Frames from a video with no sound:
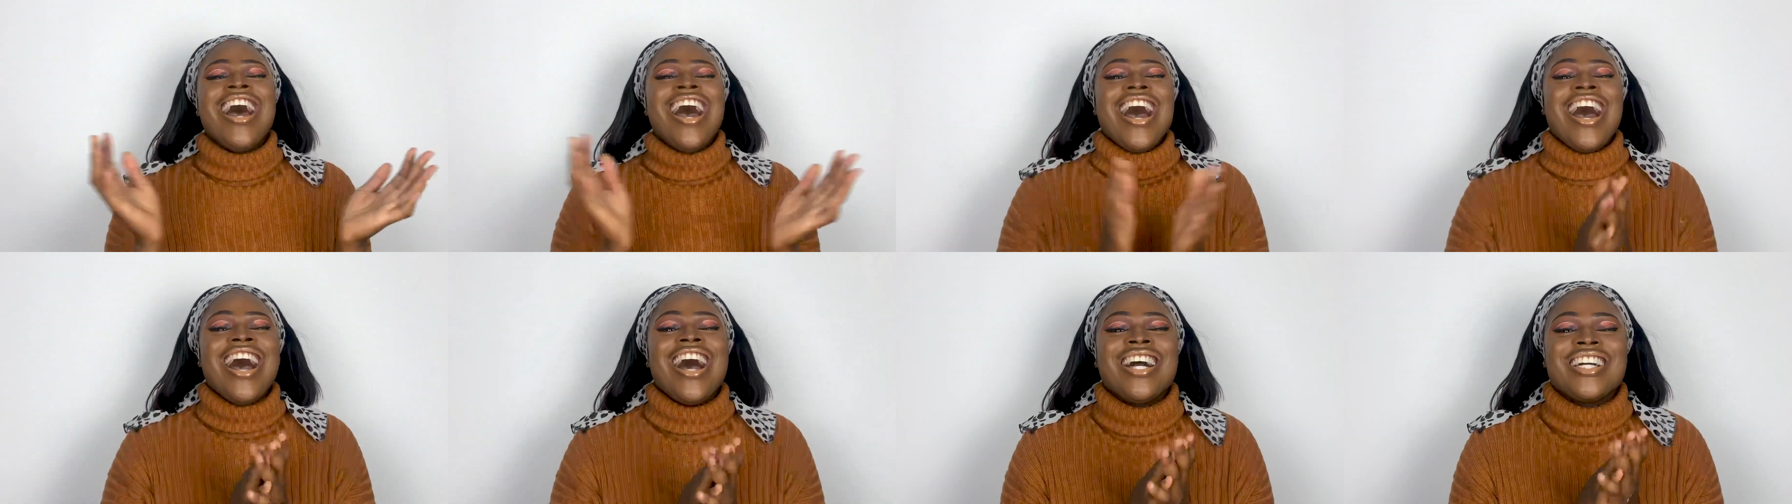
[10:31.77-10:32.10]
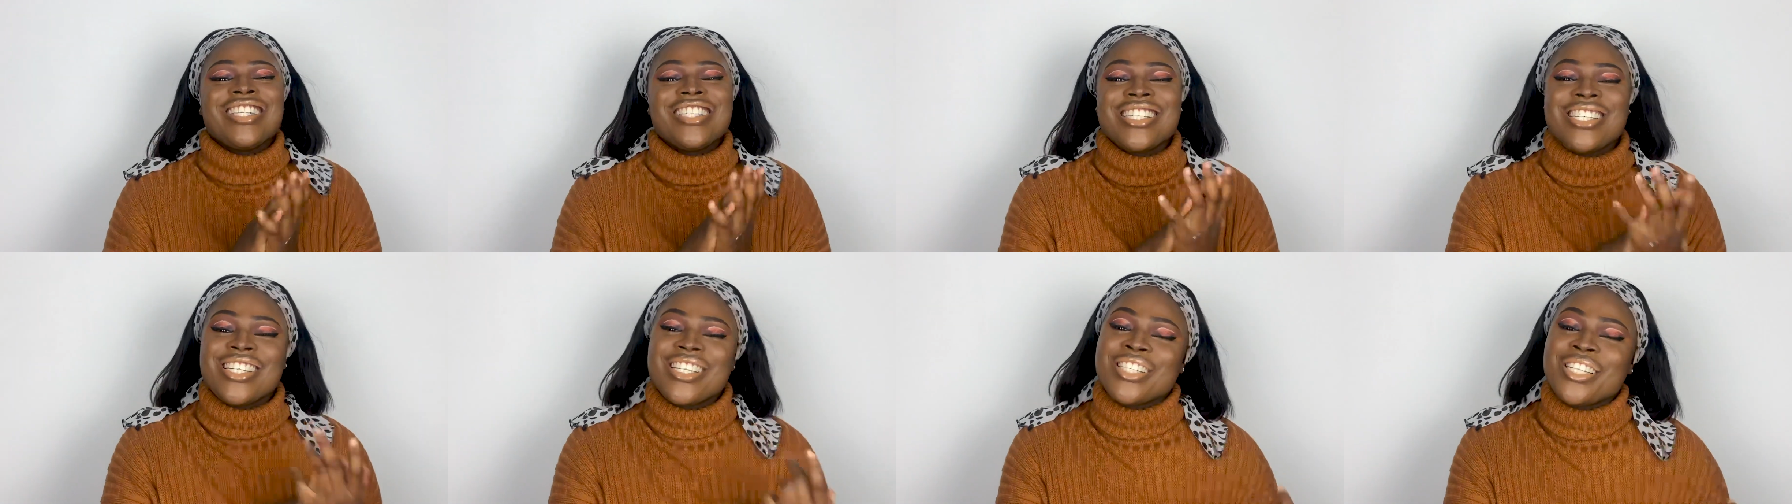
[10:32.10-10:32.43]
I
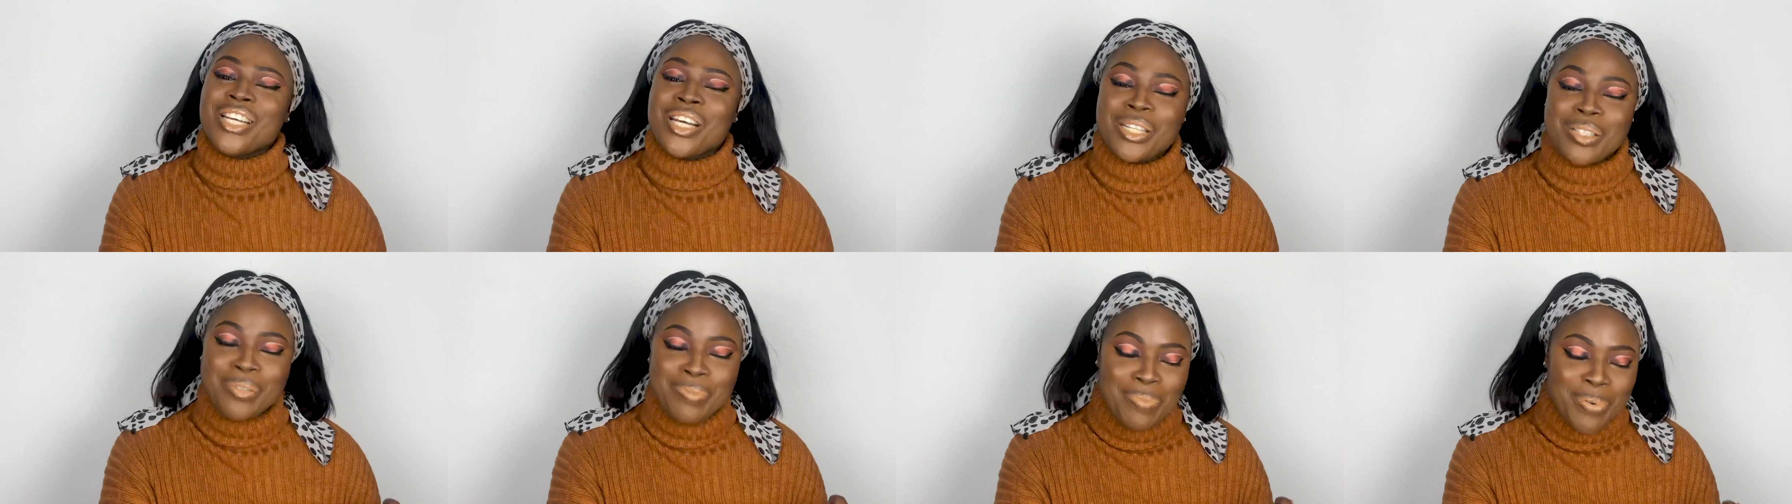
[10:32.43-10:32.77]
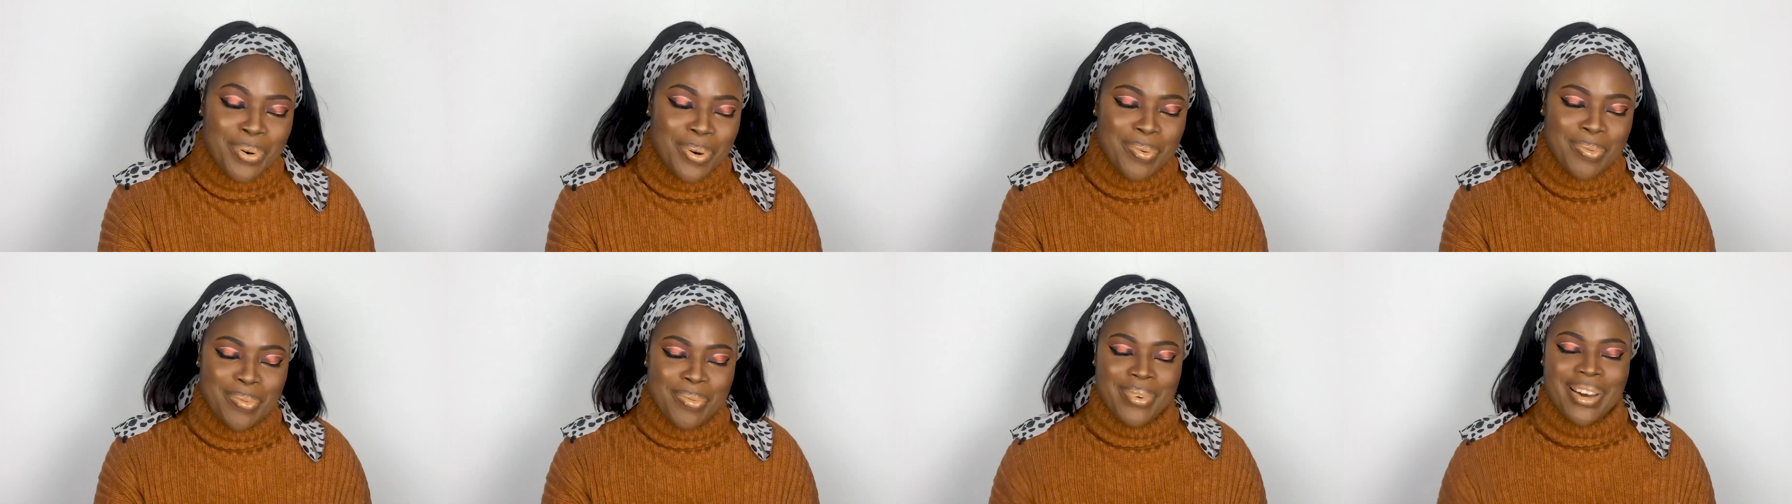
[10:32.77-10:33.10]
actually just
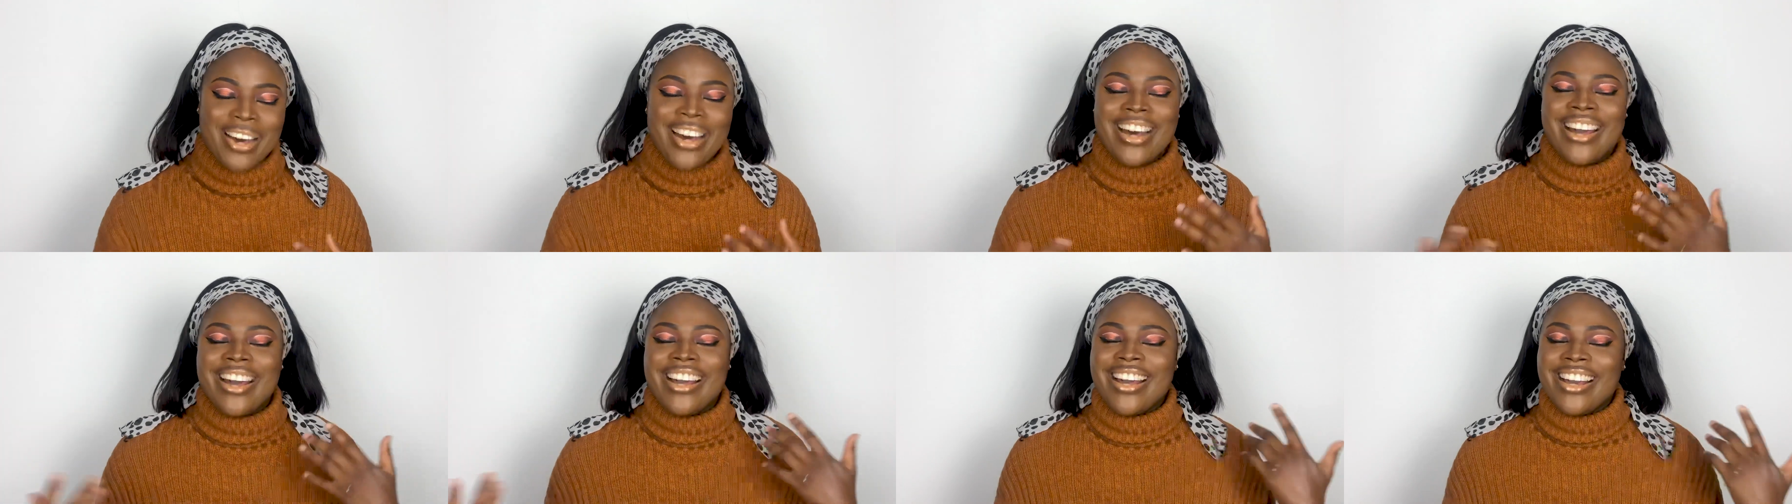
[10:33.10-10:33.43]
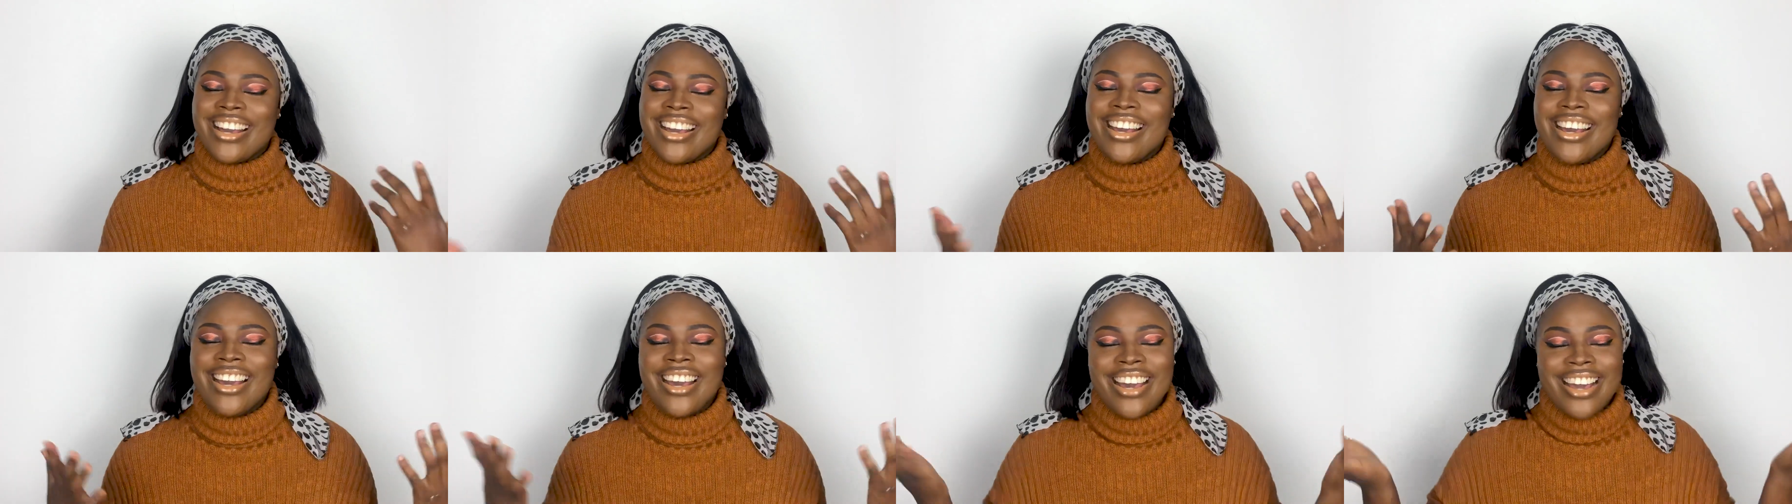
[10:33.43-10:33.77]
put
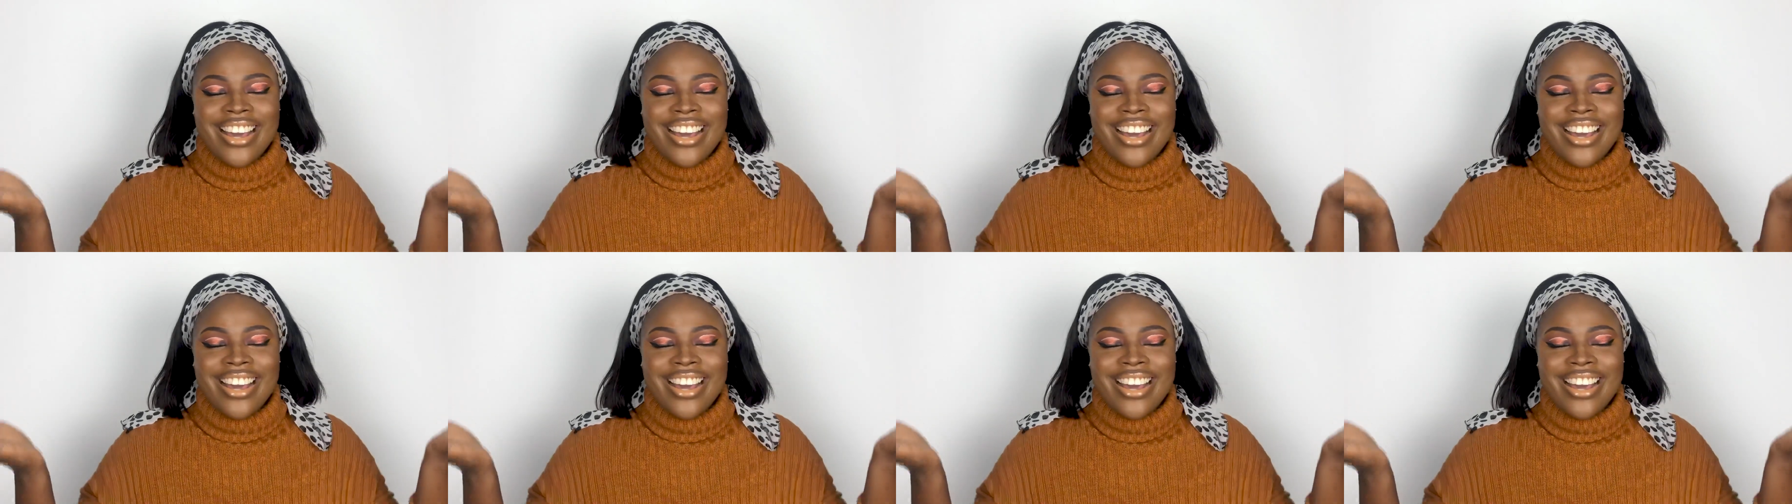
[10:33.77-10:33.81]
my